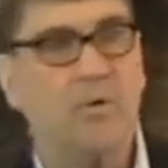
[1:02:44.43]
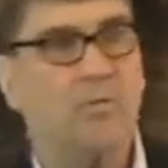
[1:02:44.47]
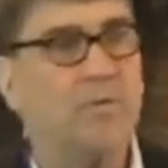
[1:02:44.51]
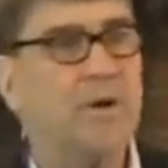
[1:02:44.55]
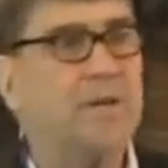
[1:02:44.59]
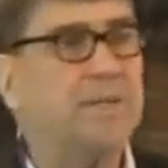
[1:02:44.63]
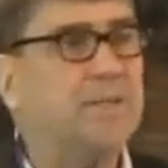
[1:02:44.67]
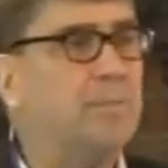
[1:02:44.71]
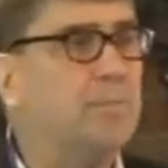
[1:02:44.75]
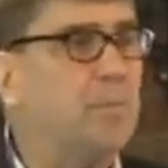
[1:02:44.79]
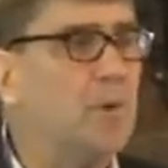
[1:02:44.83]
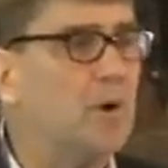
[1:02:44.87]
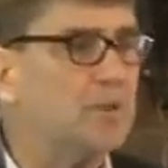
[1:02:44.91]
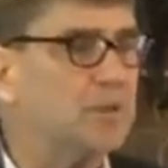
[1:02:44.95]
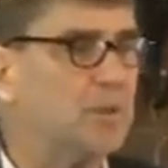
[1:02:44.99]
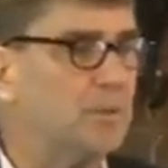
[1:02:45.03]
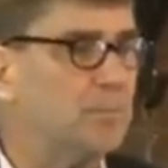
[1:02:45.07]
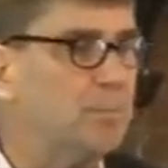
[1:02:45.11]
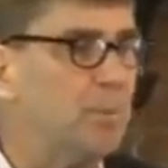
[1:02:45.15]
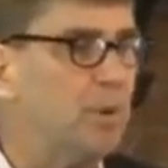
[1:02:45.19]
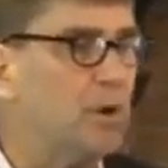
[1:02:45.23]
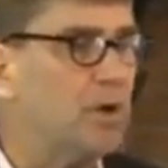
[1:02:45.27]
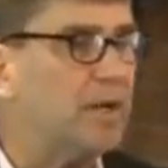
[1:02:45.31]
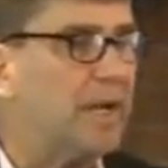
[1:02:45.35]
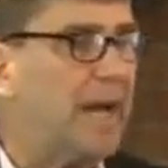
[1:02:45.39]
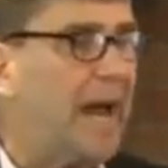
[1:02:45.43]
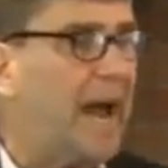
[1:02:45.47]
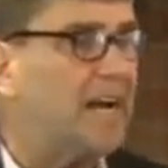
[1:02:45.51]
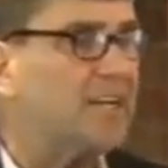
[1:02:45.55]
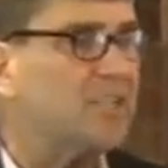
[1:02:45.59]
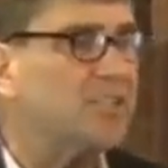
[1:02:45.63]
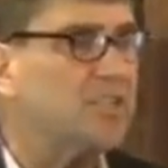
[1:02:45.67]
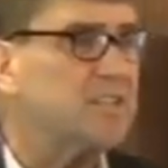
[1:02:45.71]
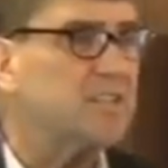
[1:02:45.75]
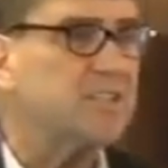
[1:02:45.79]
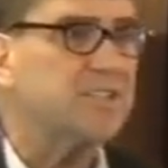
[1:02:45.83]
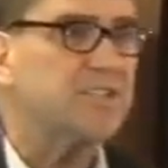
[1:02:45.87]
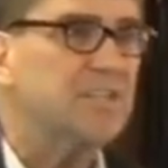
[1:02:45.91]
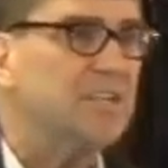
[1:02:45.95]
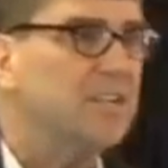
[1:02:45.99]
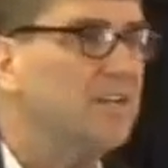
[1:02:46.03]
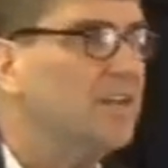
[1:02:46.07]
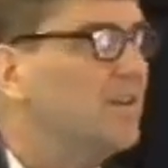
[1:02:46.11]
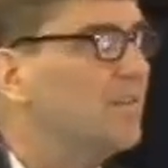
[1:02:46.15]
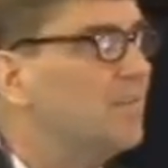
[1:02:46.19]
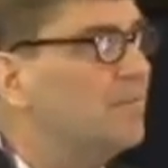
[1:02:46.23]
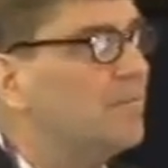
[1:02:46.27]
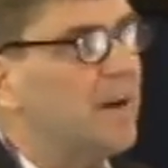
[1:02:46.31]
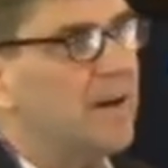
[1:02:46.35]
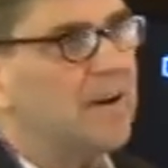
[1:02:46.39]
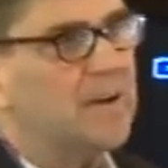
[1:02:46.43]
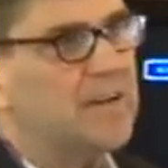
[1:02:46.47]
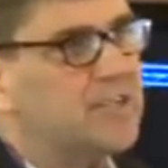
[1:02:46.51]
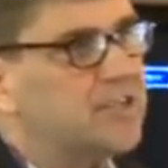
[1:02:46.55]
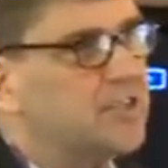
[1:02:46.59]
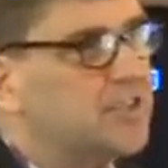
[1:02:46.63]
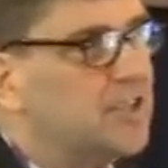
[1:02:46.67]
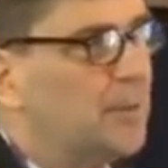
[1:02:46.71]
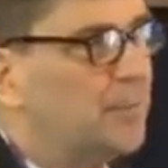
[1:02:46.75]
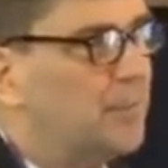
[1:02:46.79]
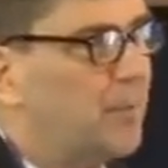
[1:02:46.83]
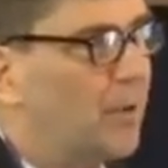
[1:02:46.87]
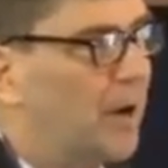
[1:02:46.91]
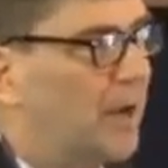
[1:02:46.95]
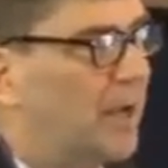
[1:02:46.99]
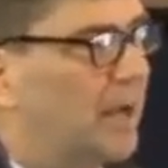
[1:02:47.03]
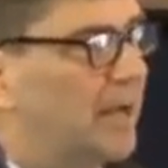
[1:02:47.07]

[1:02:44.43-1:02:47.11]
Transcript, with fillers: read the book. The book actually is very simple.